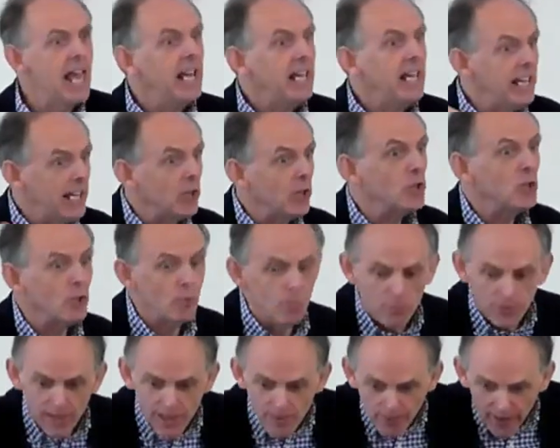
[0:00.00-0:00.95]
he
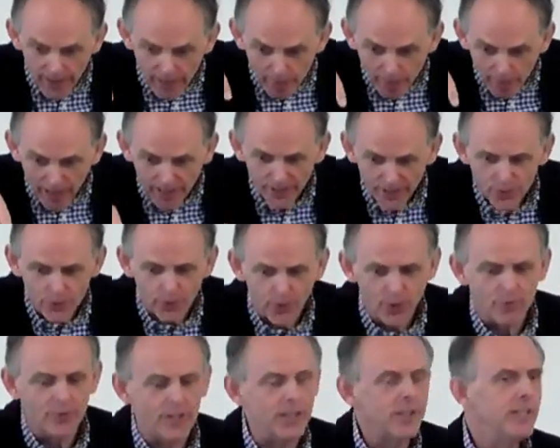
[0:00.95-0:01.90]
assumed they were a part
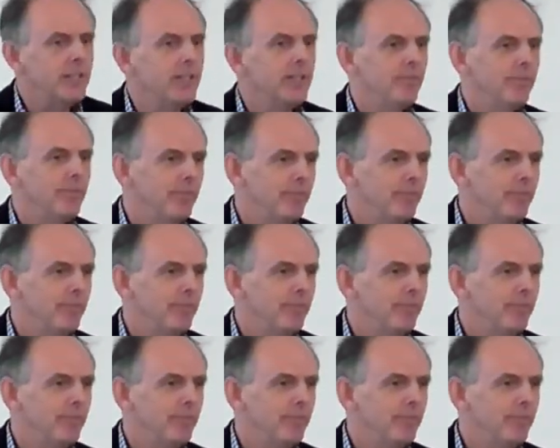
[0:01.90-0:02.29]
of it.